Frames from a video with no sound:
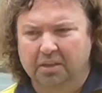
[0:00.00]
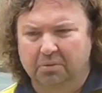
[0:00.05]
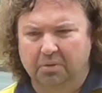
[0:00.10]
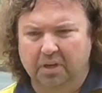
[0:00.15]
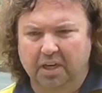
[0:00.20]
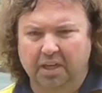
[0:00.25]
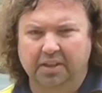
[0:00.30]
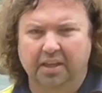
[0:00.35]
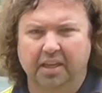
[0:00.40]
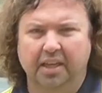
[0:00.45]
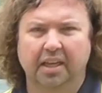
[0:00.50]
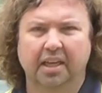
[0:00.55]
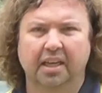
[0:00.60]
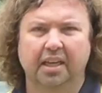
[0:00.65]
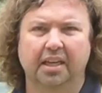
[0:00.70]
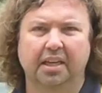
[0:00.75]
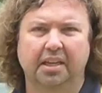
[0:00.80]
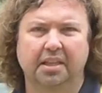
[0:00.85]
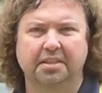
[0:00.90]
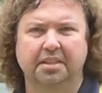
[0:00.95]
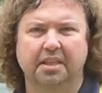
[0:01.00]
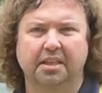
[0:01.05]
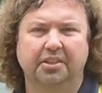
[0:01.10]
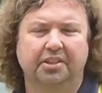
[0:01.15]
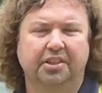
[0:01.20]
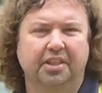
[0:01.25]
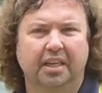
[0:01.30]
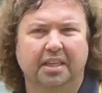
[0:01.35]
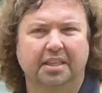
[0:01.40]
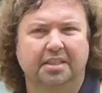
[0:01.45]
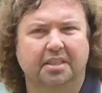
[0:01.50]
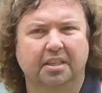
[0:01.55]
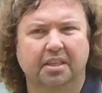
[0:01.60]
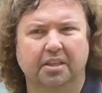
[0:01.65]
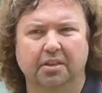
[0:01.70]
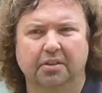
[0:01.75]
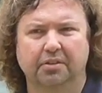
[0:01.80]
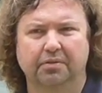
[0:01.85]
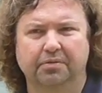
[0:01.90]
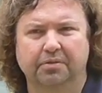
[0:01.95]
Rather, it is a
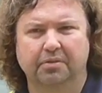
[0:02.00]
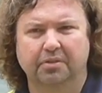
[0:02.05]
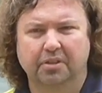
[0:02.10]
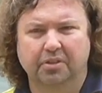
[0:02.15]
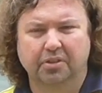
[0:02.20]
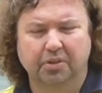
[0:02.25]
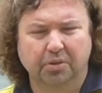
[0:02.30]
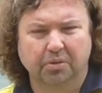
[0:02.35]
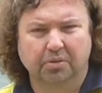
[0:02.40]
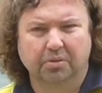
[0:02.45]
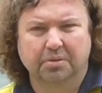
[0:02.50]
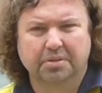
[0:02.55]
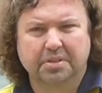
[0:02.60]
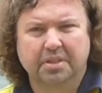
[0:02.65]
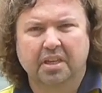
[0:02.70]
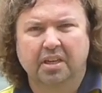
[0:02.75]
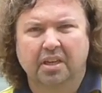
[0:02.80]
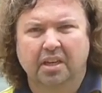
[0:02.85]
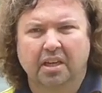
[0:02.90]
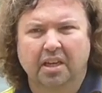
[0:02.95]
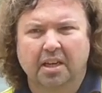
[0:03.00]
chest of tools